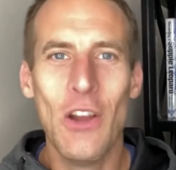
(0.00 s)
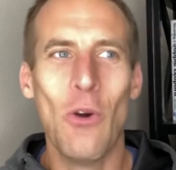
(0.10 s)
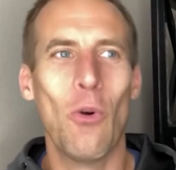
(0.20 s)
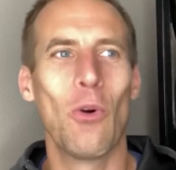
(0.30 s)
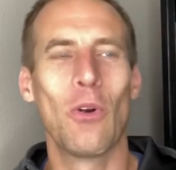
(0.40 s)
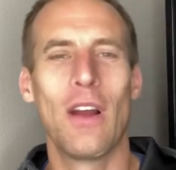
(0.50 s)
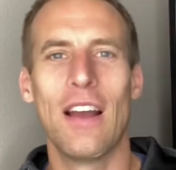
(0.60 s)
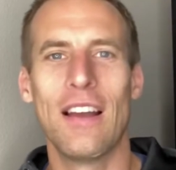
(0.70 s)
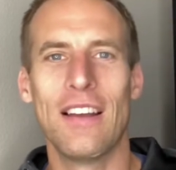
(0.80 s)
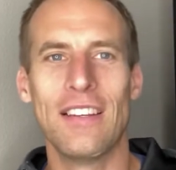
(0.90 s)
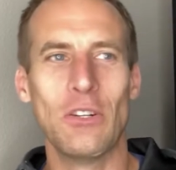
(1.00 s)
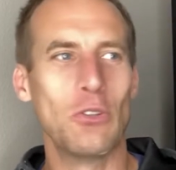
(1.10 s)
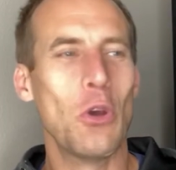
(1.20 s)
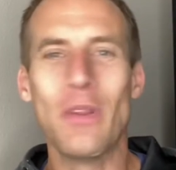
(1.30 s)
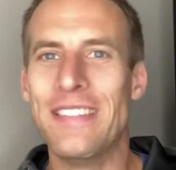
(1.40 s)
or uh, you know
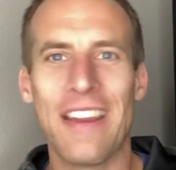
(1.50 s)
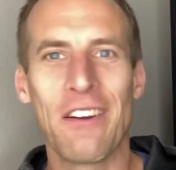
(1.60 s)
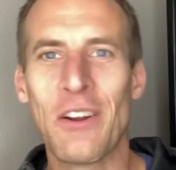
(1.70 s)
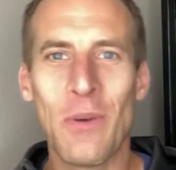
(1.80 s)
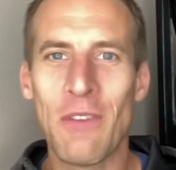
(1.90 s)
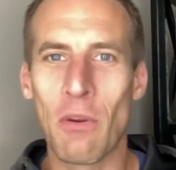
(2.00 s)
go to Dairy Queen